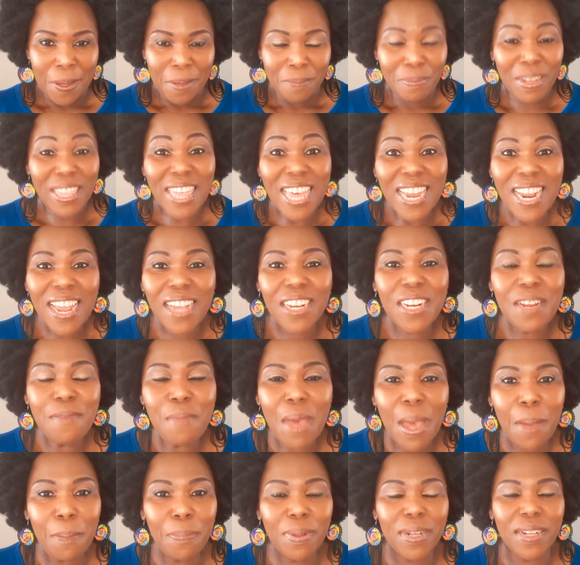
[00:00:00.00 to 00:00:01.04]
But then I
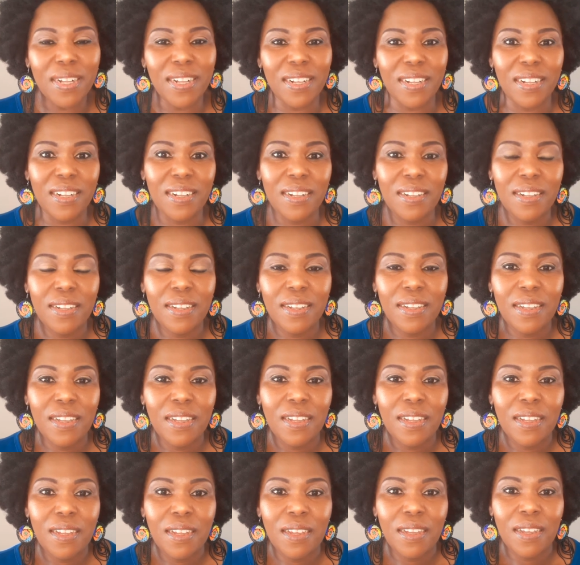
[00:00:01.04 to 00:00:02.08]
remember,
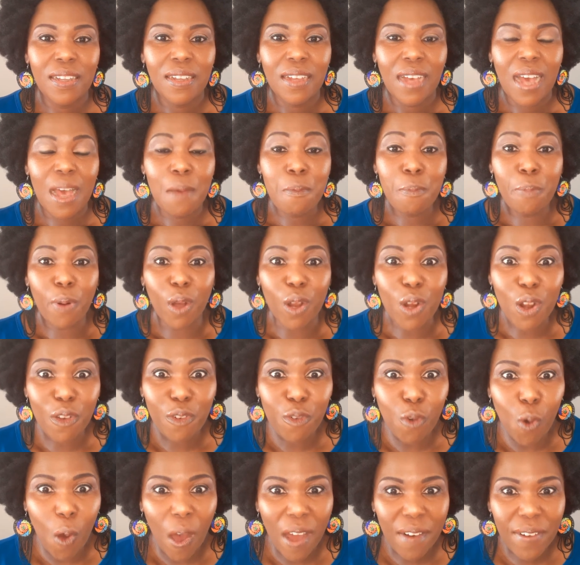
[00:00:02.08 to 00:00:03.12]
I'm born of
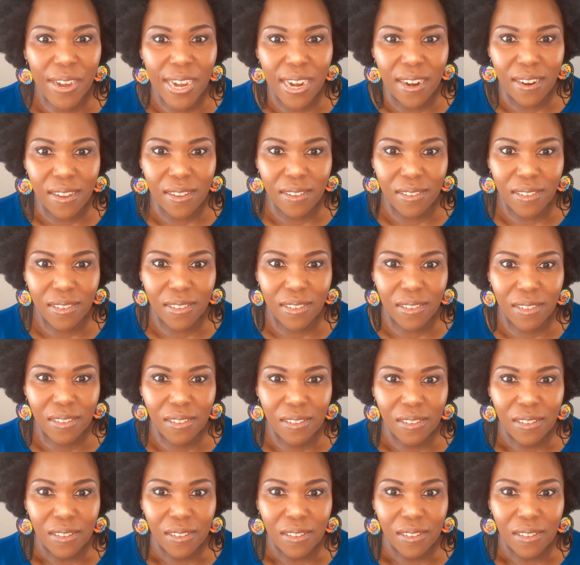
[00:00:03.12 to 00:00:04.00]
warriors.